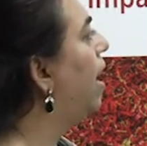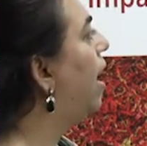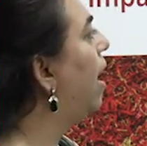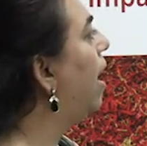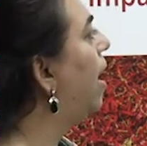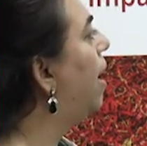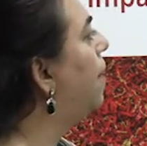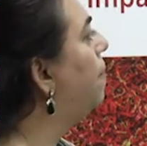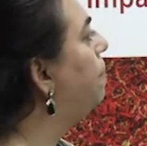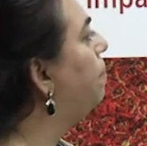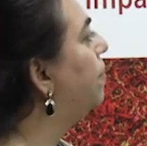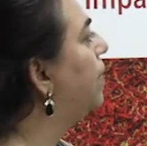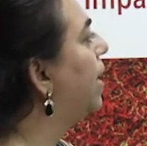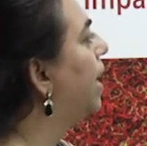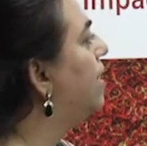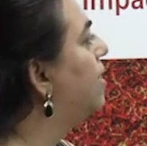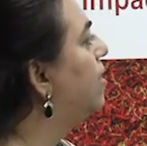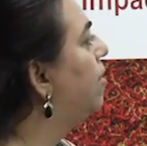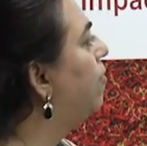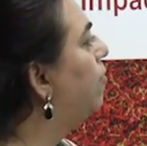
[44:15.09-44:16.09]

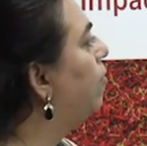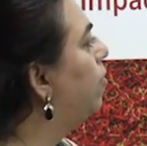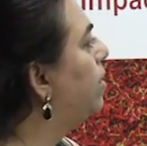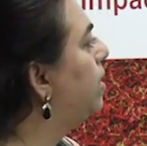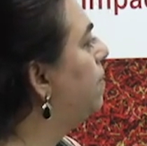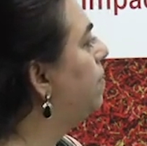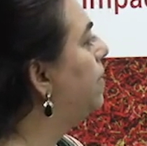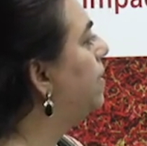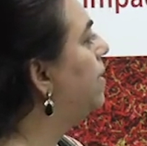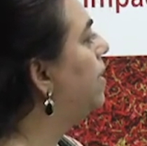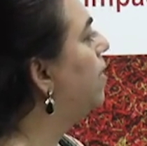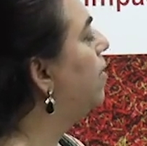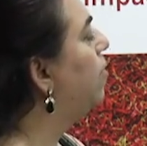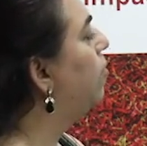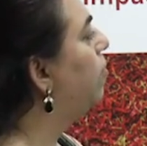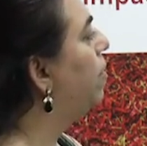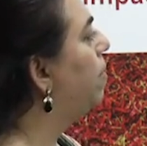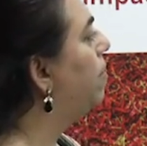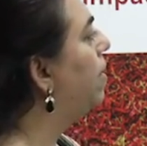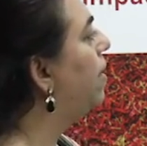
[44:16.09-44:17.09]
And so 40%
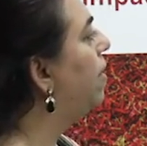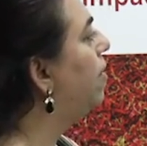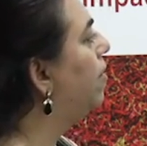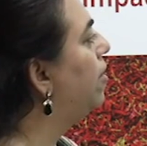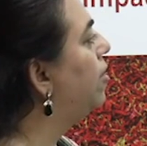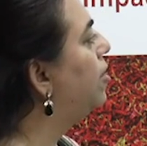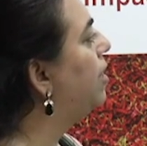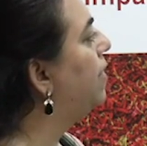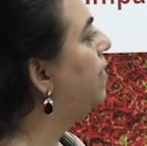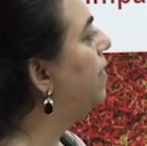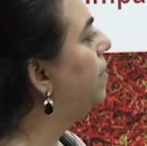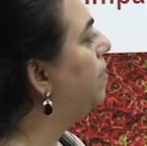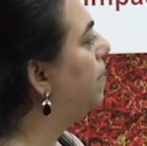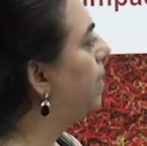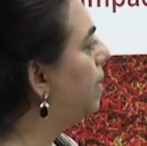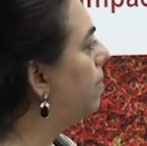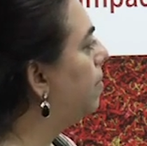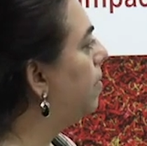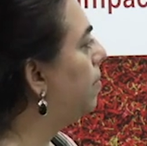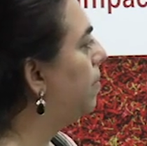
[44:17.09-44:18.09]
of women are achieving
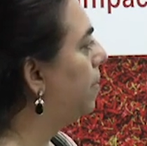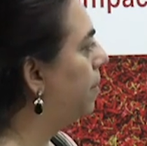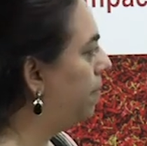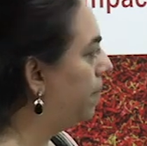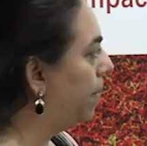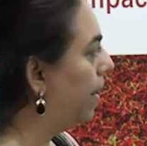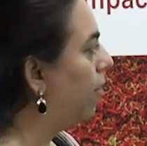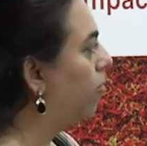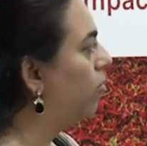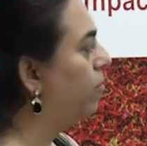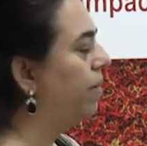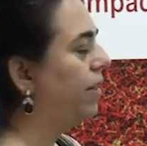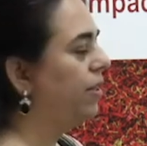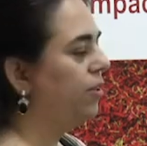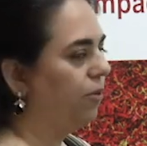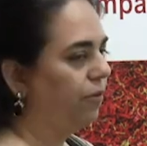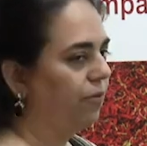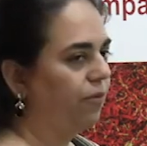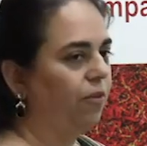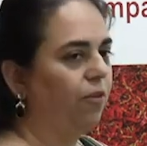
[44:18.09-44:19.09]
minimum
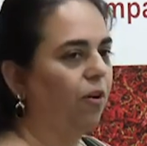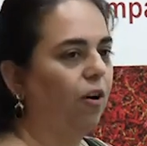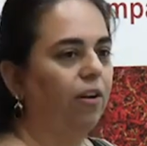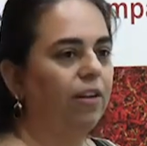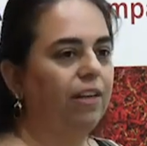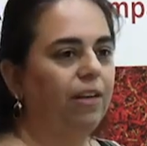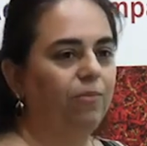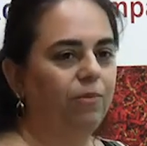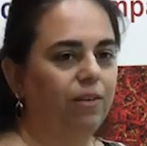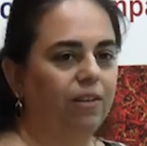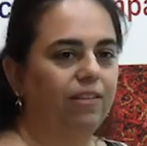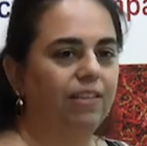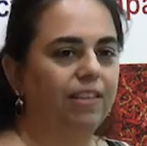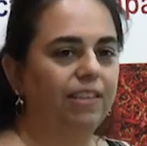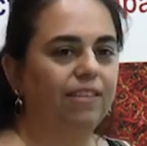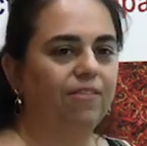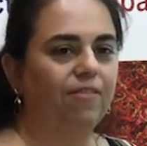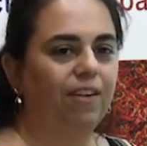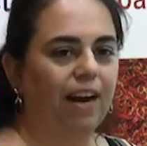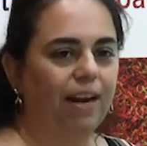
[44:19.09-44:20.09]
empowerment overall, and we'll
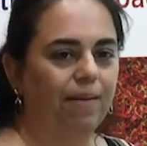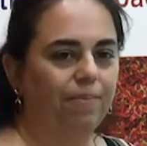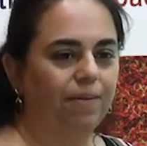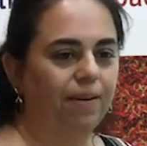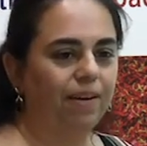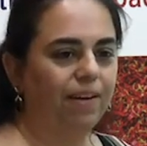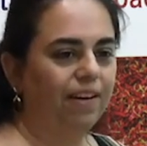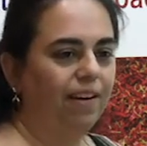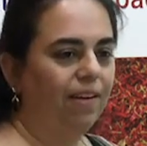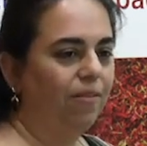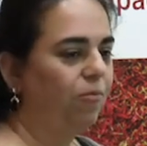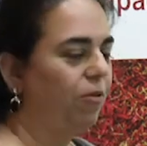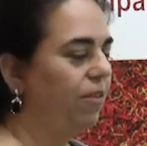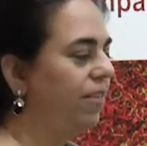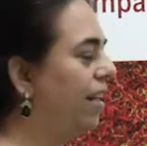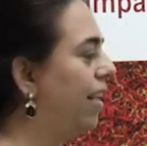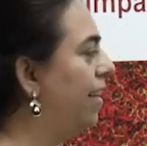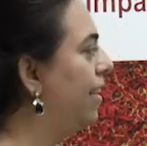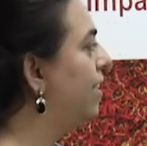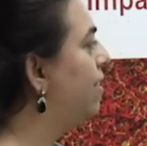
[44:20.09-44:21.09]
describe
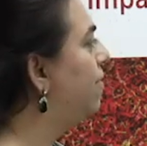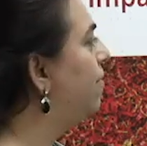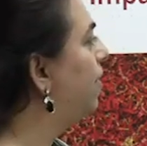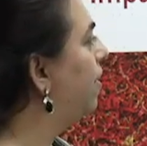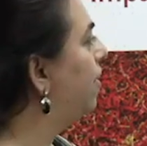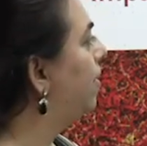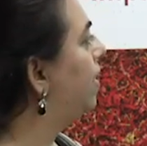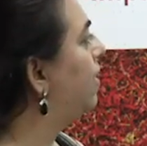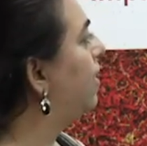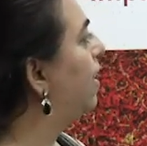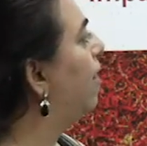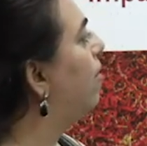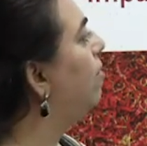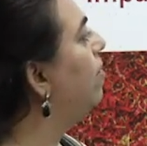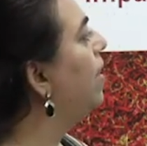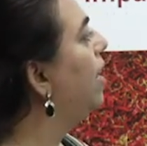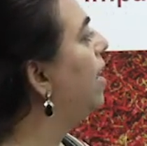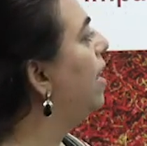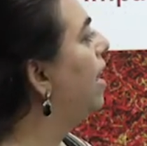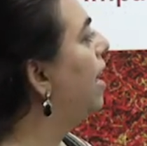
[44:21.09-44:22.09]
what that is further
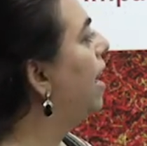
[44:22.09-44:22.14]
down.